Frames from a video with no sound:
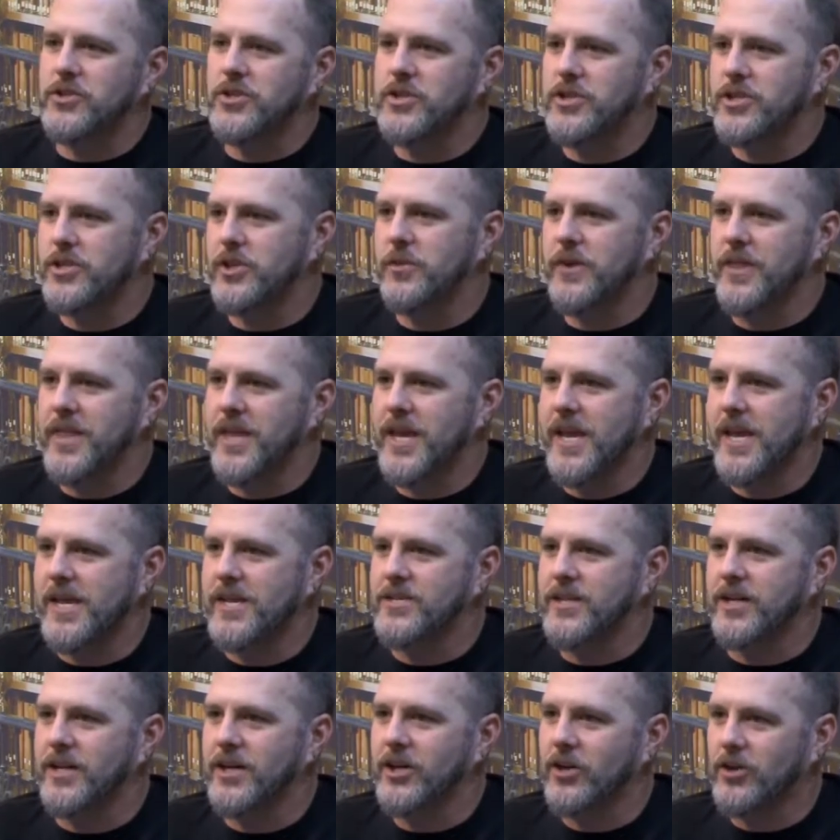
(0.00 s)
do with
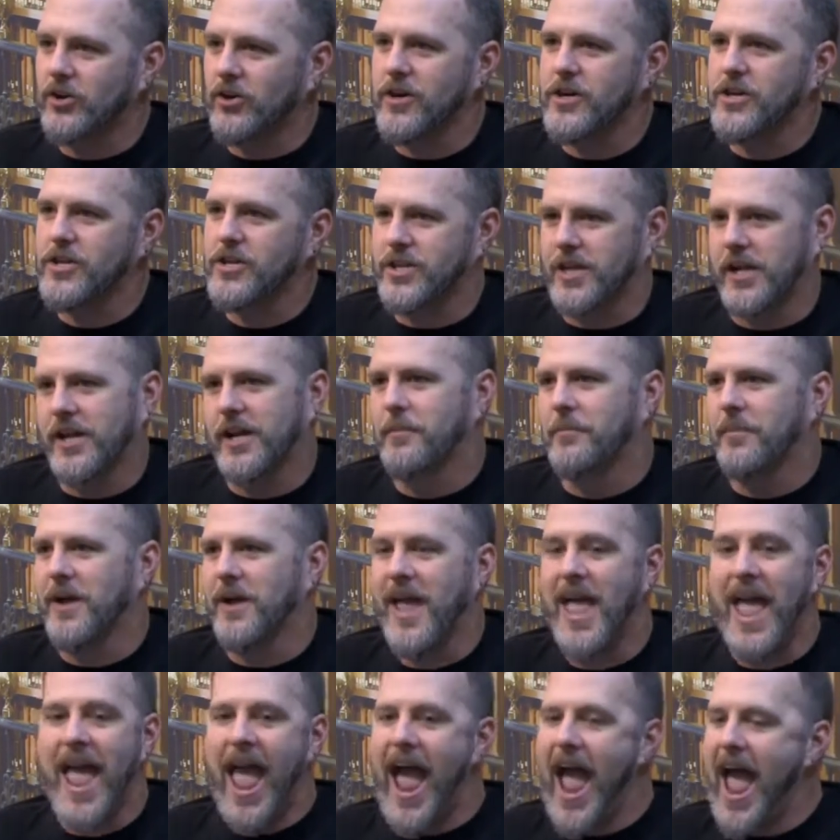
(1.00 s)
his and encourage him,
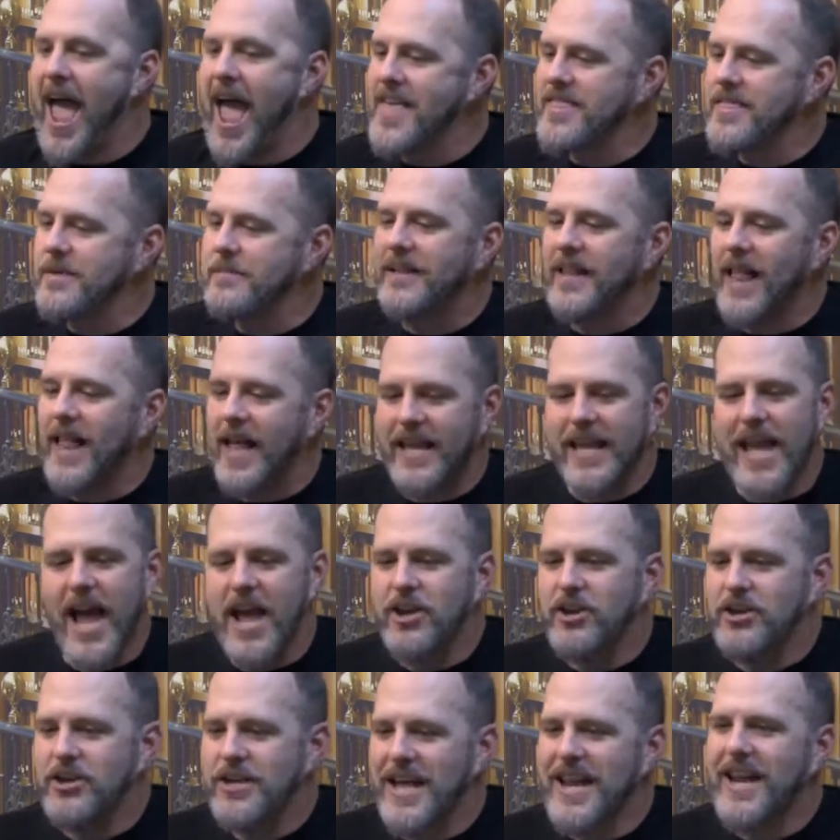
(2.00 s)
and then be like, yeah,
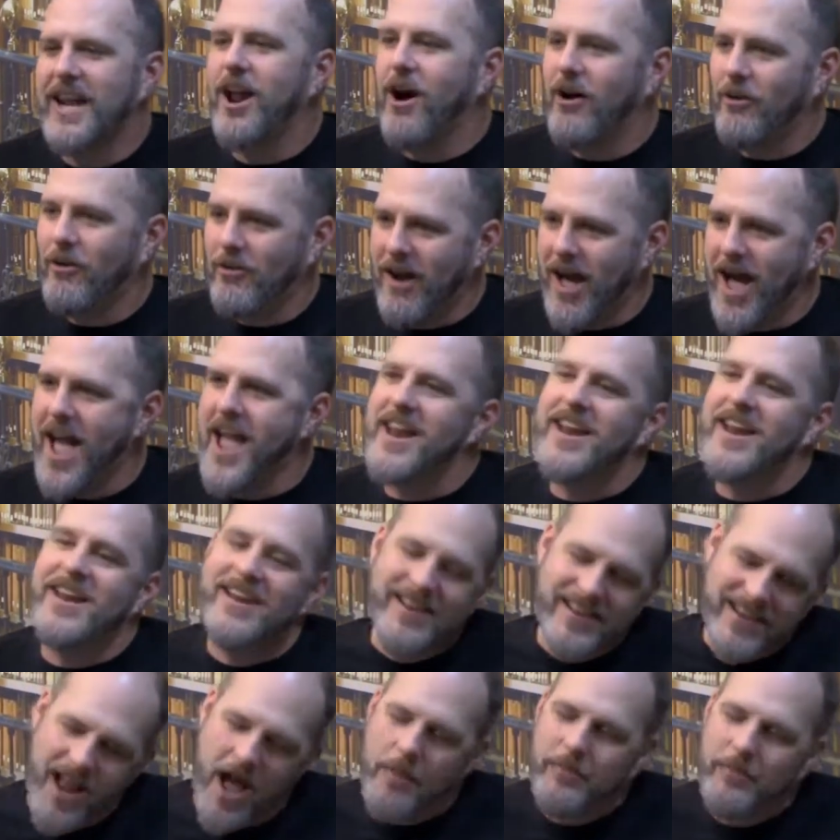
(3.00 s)
you did it. All right.
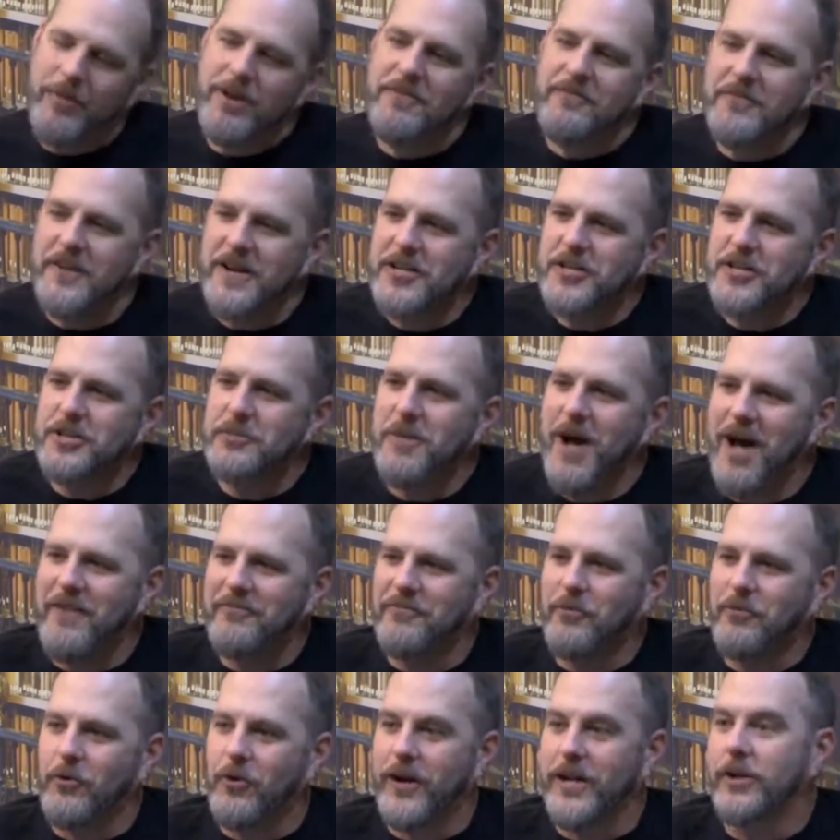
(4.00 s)
I'm going to finish him off
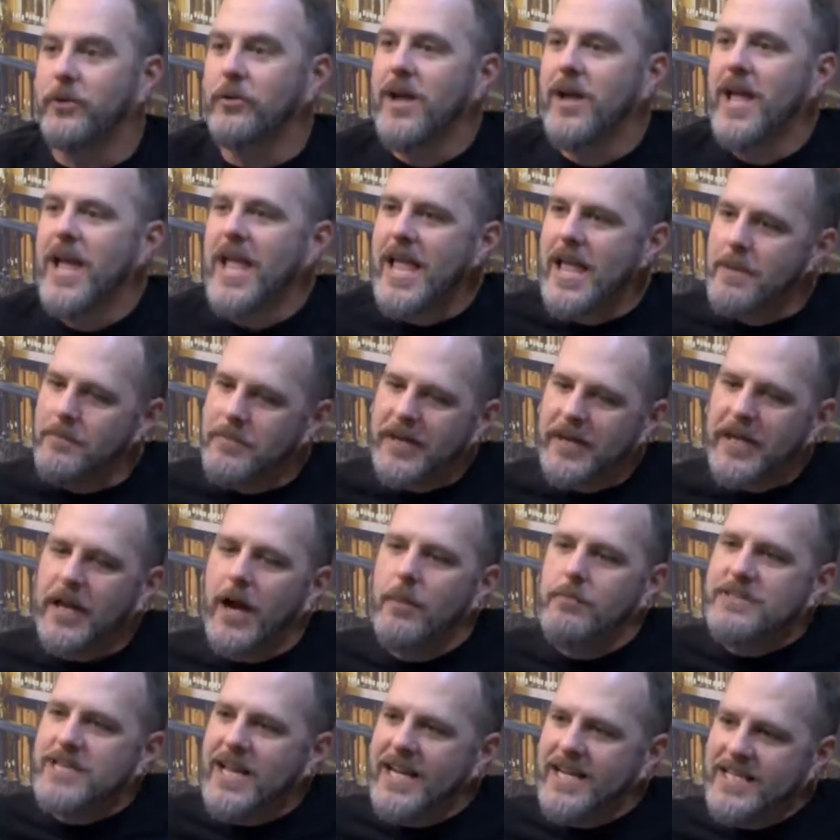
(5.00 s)
for you. It
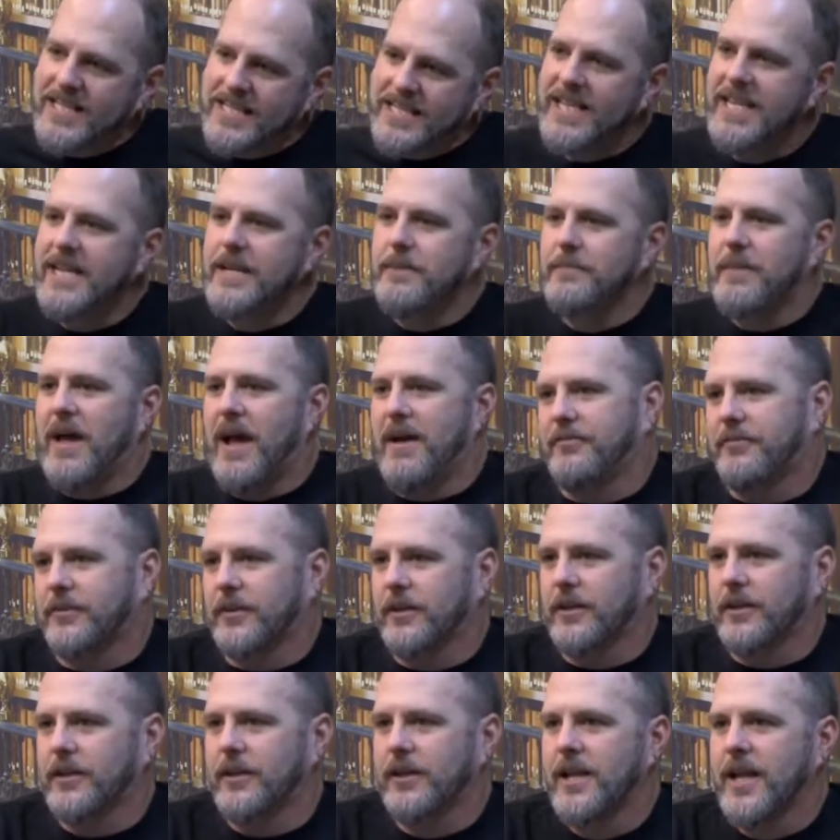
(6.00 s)
becomes a team
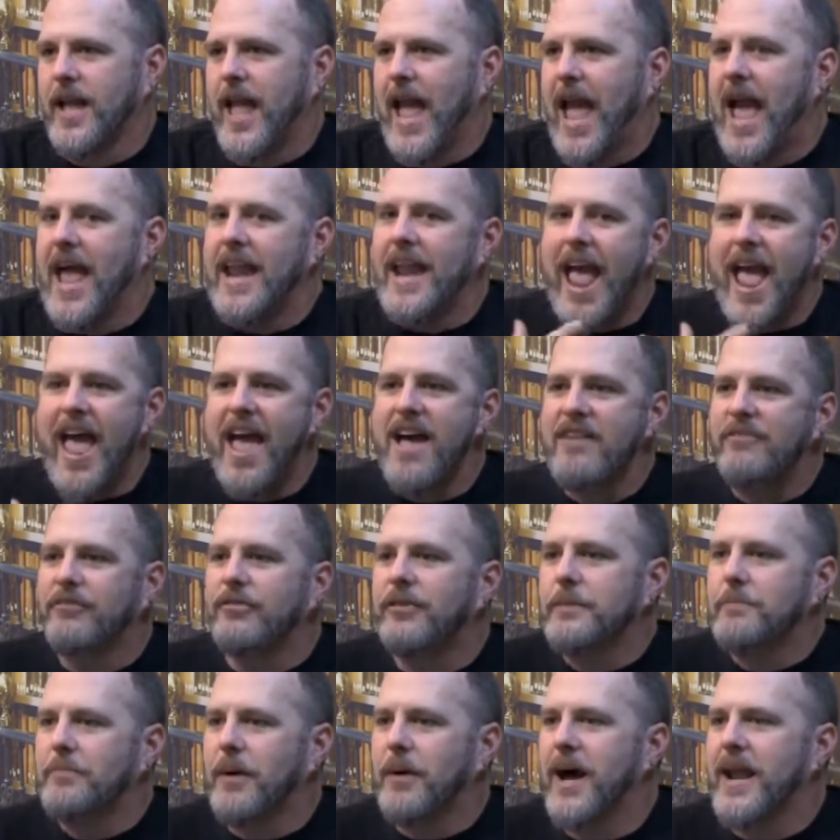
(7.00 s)
effort, and
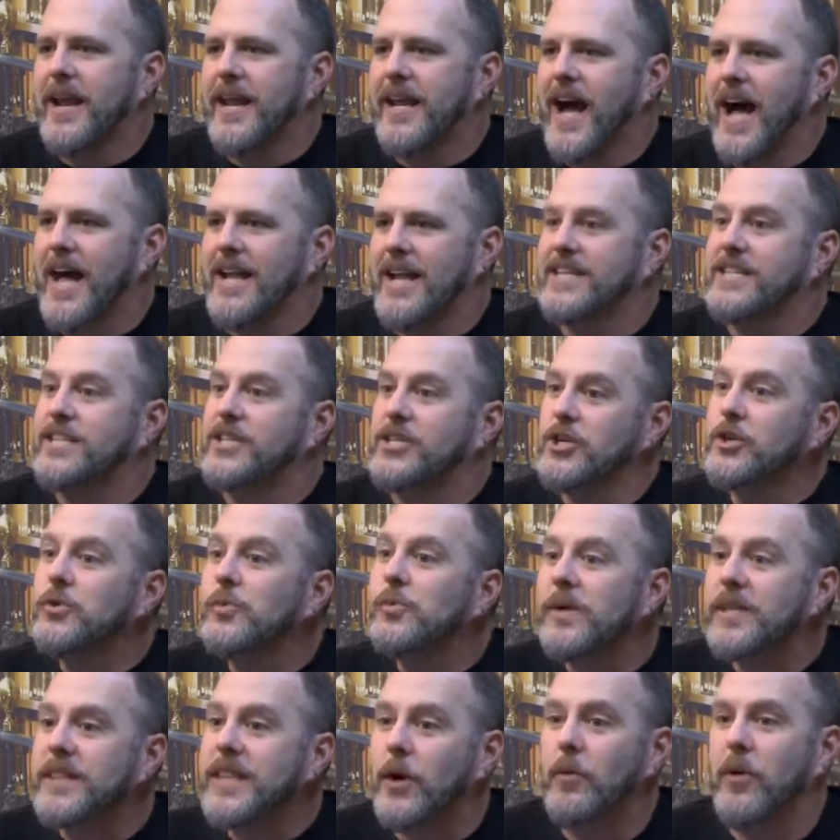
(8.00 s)
everybody got to do
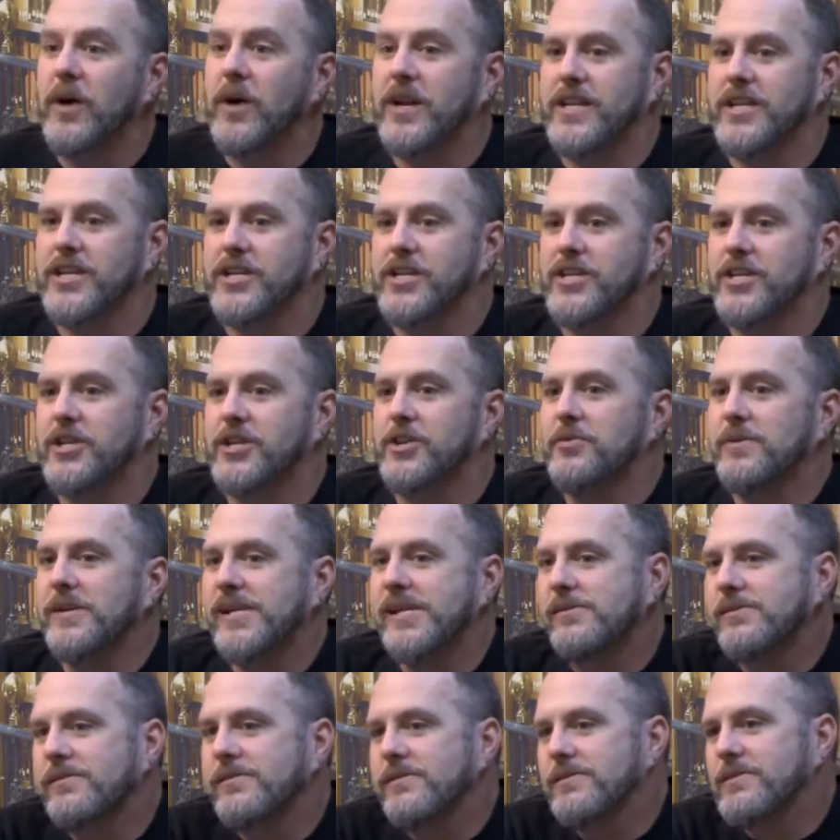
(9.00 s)
what they wanted to do, and
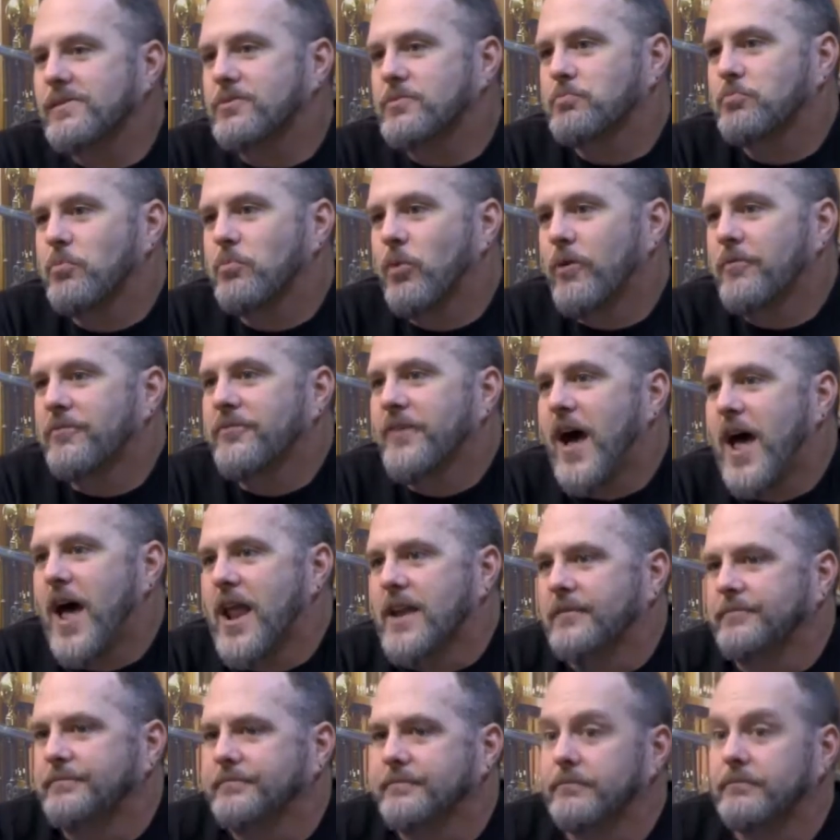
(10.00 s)
it was more
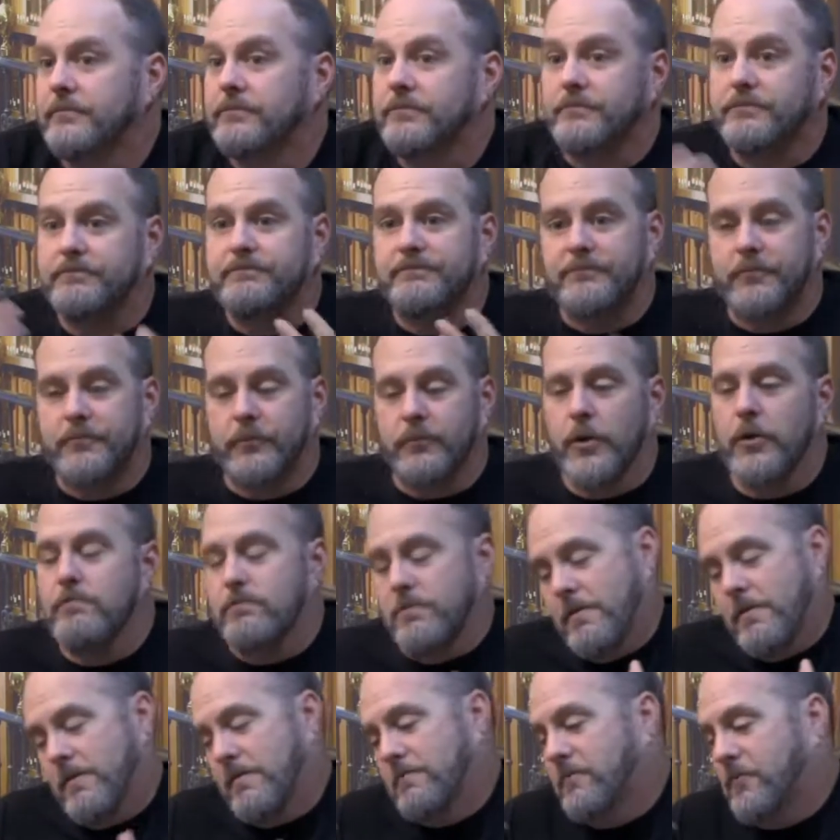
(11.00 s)
fun. Yeah. For,
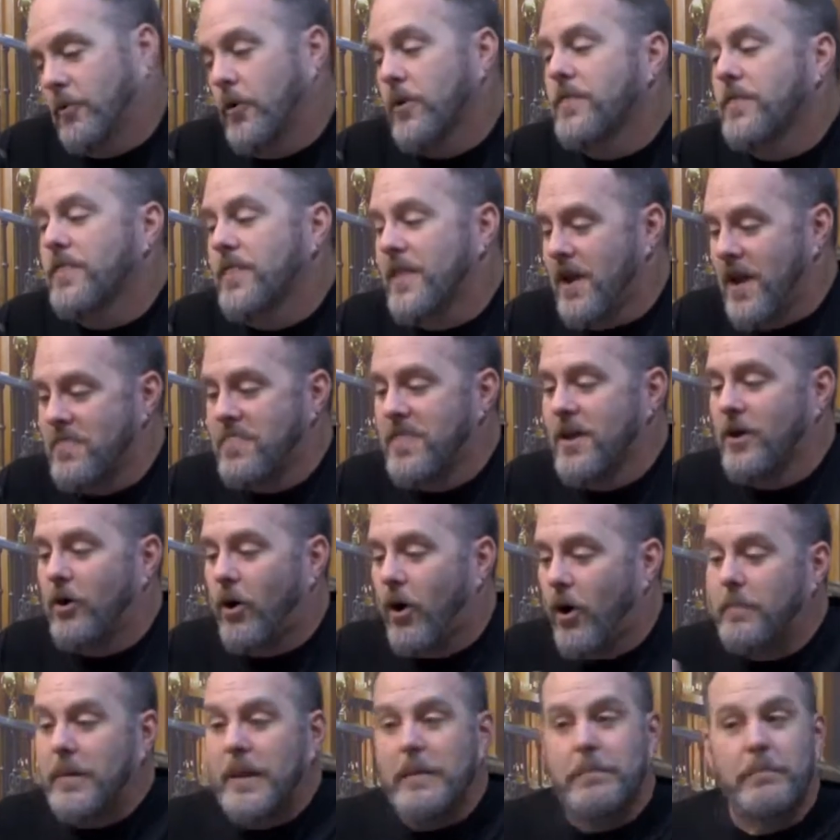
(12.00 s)
for eh, there
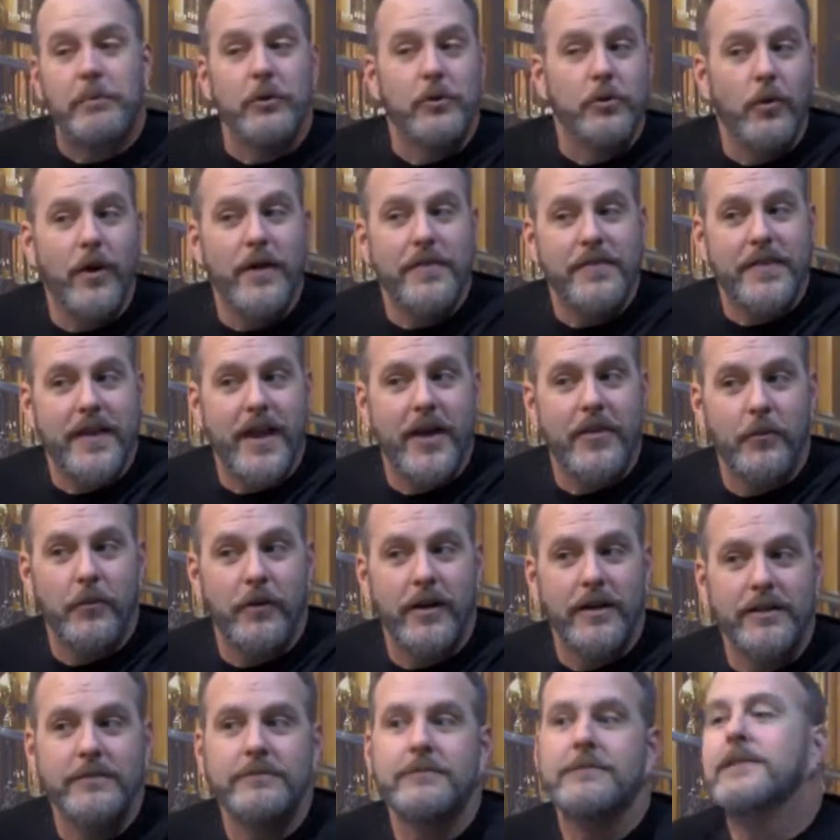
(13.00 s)
are people who want the other
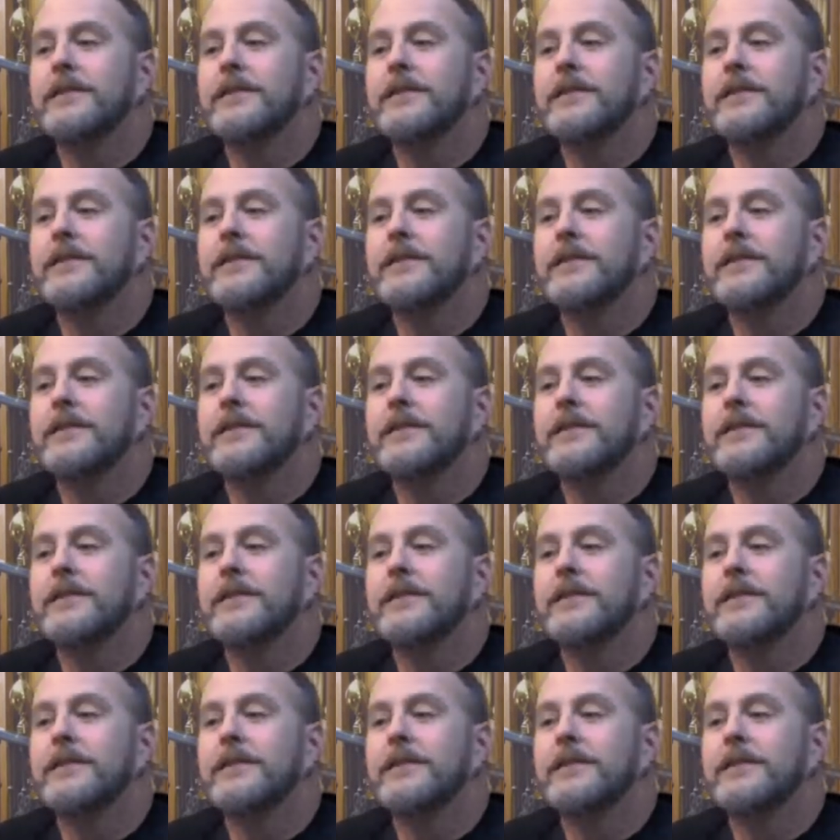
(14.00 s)
one,